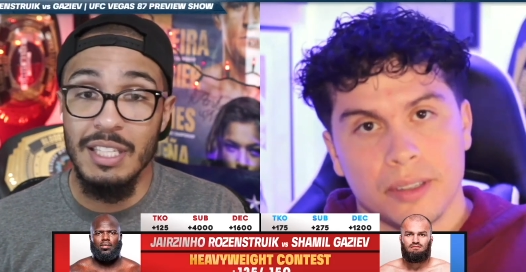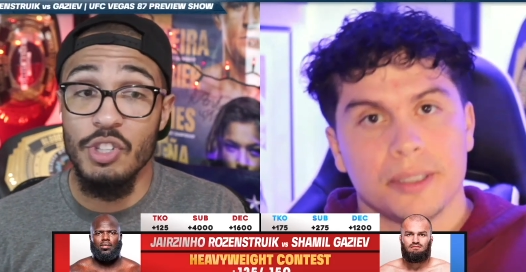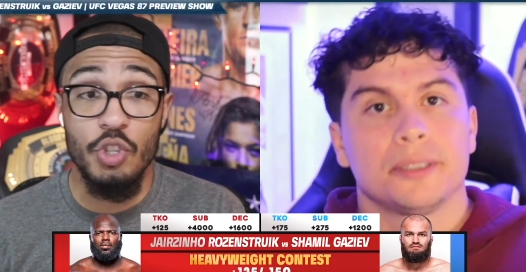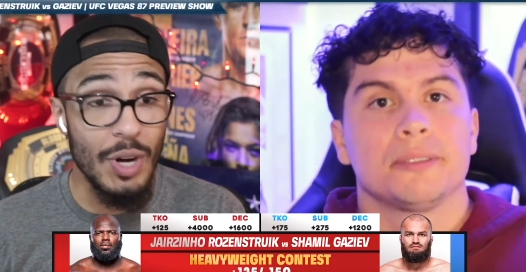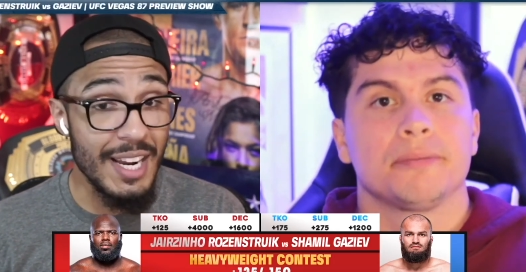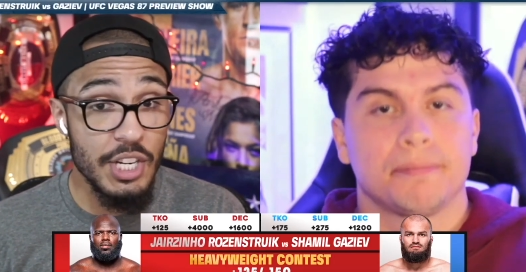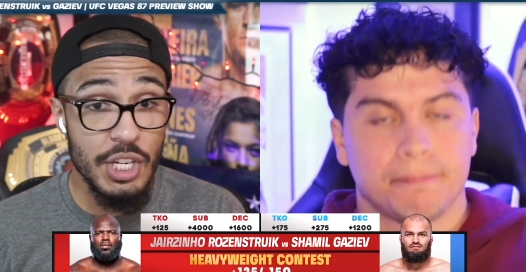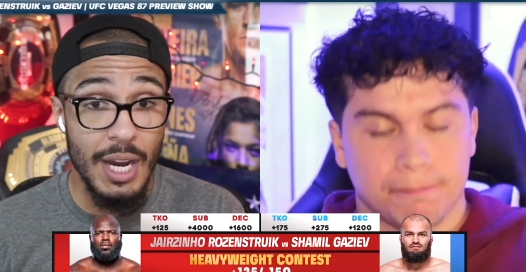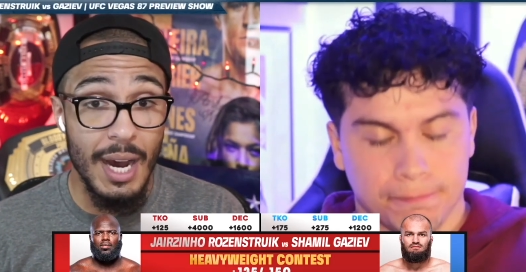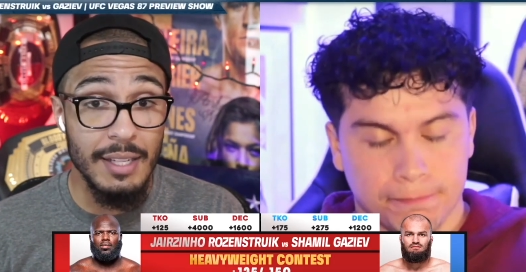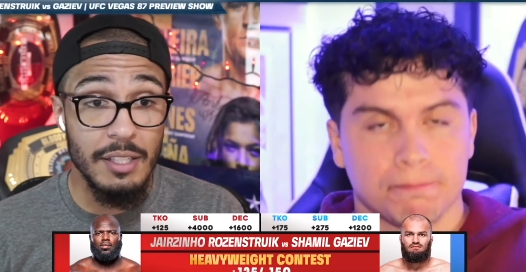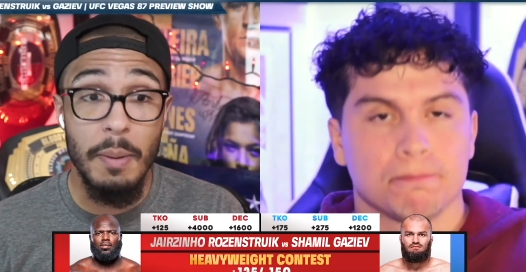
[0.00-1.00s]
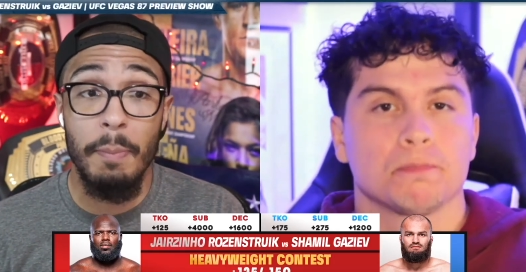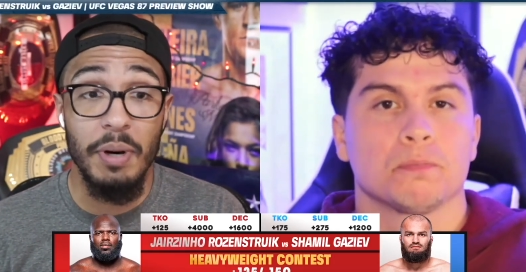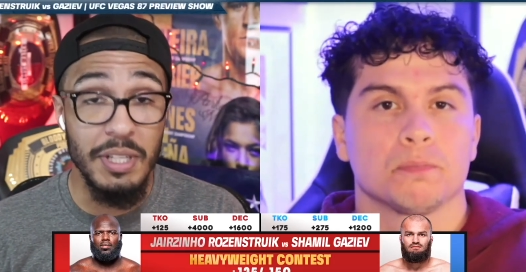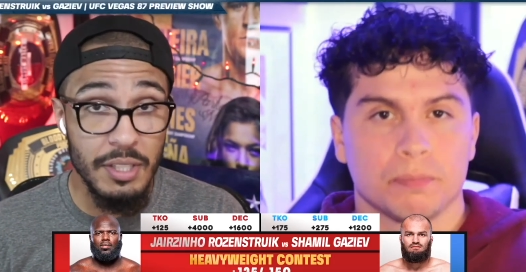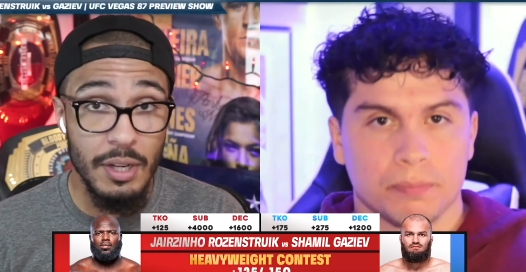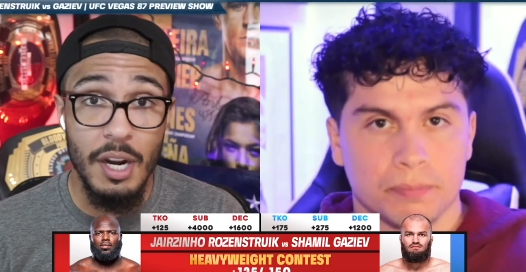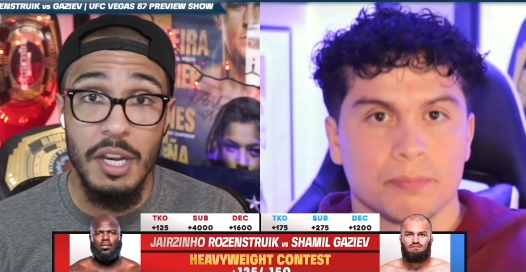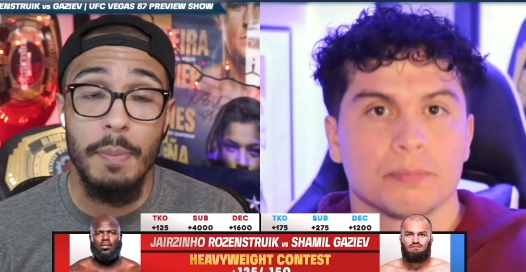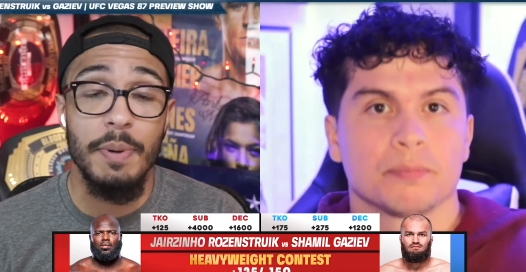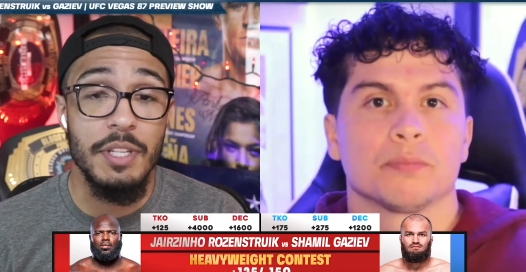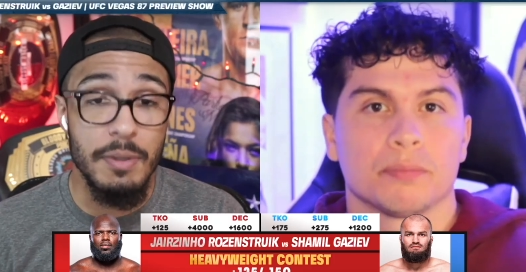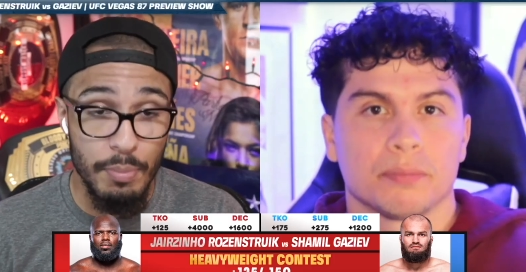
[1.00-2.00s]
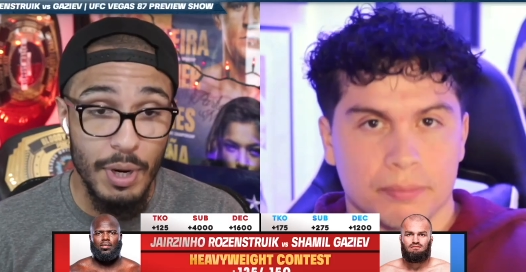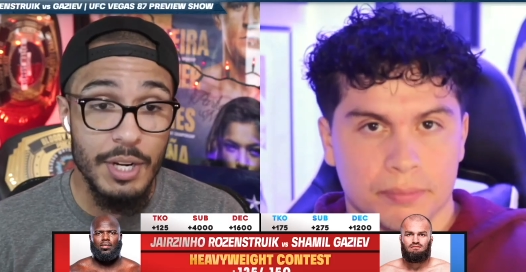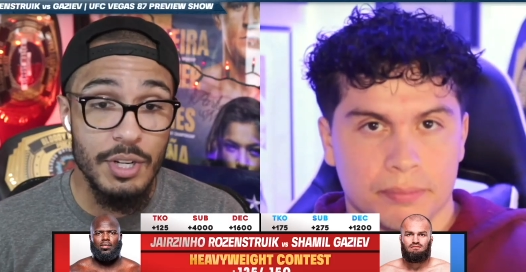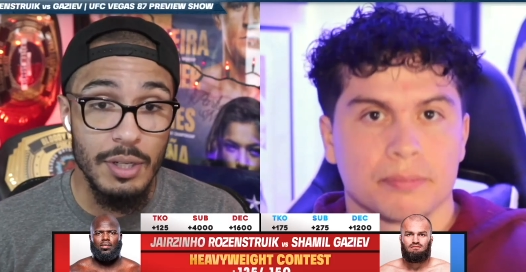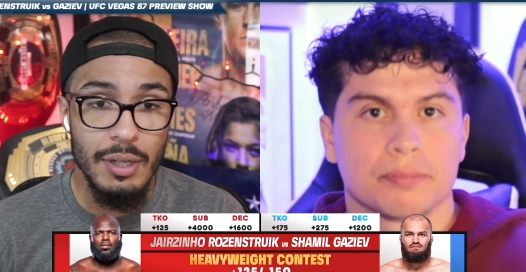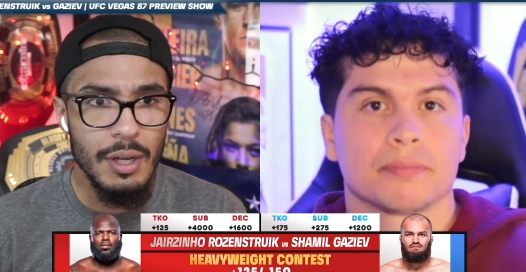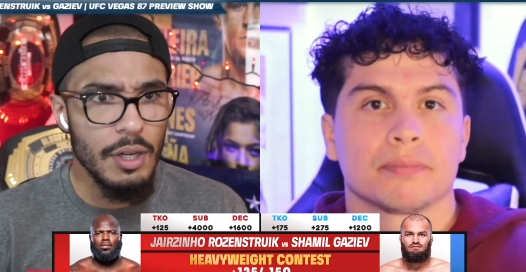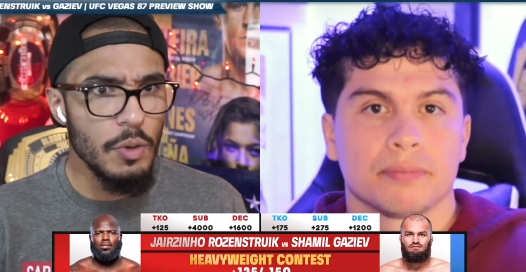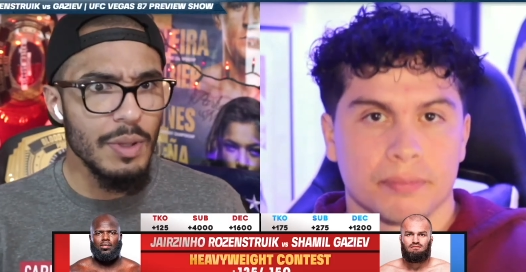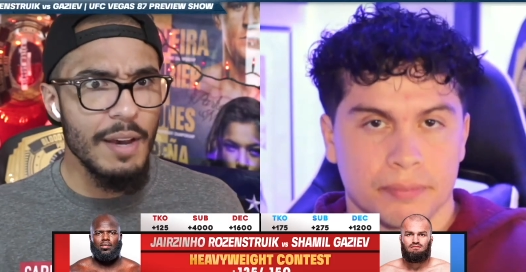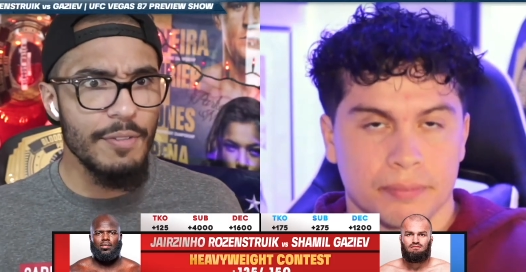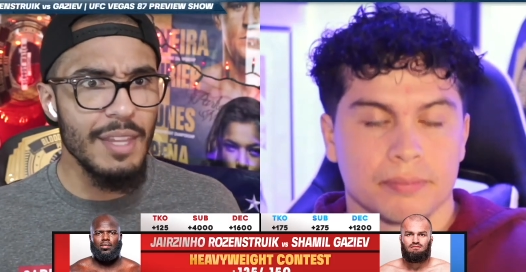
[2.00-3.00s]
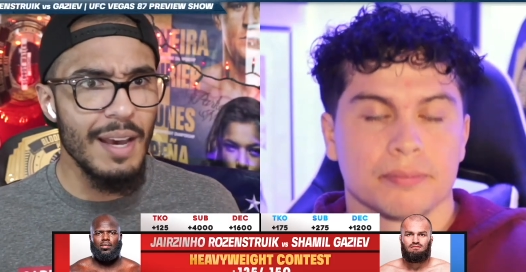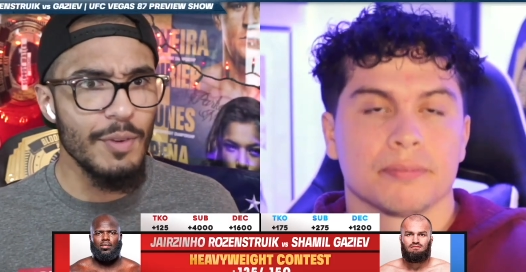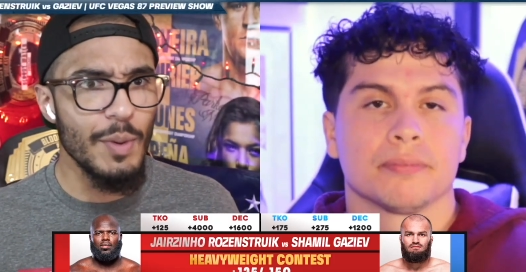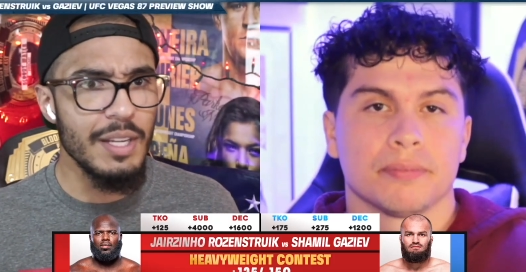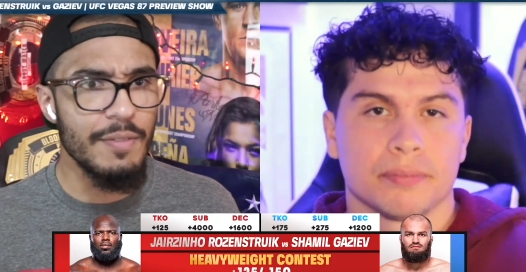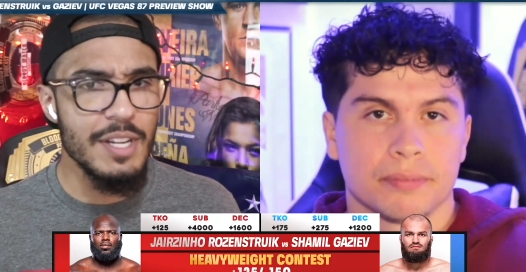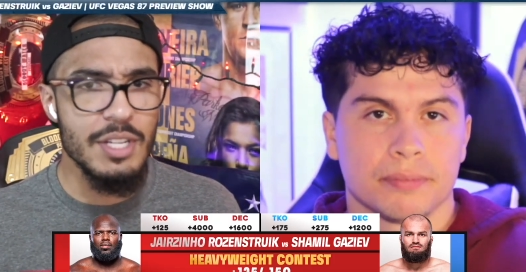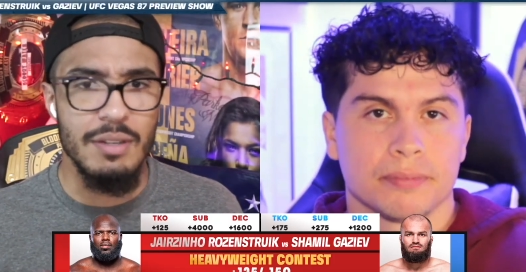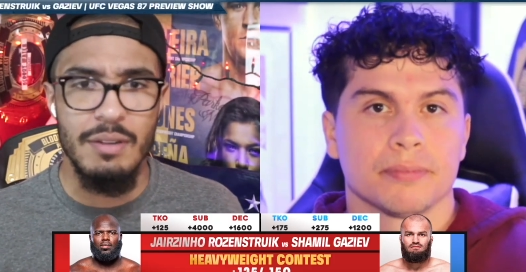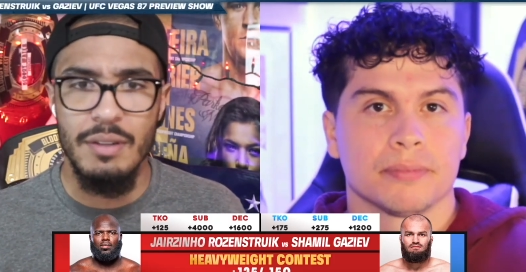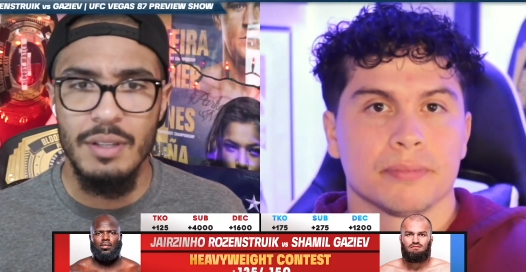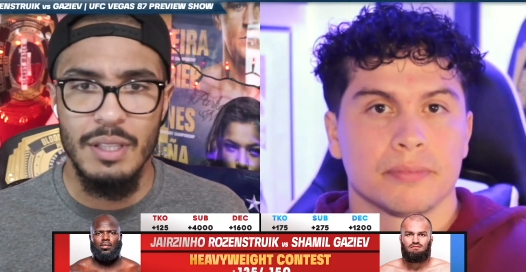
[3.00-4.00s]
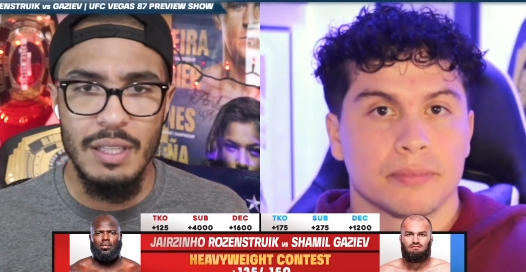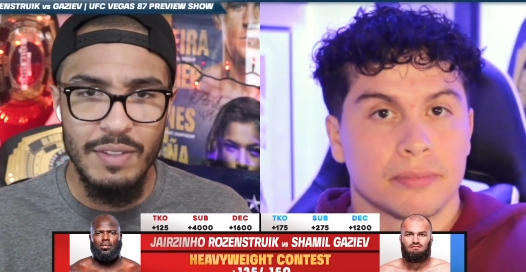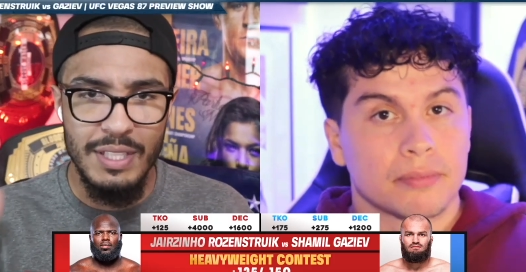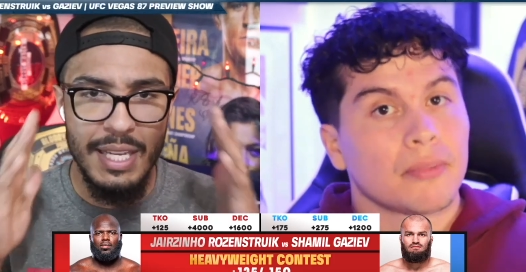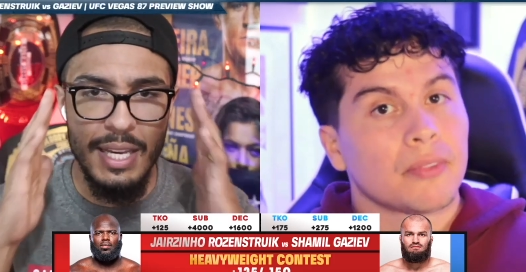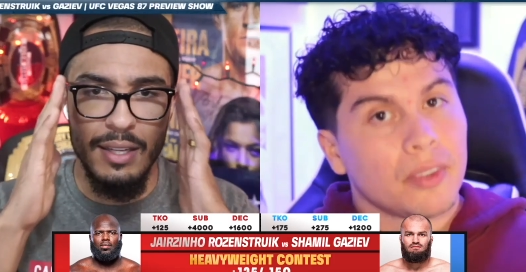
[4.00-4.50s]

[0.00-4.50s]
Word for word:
Speaker 1: straight shots, puts it on you, puts some pressure. New life in the heavyweight division. You'd love to see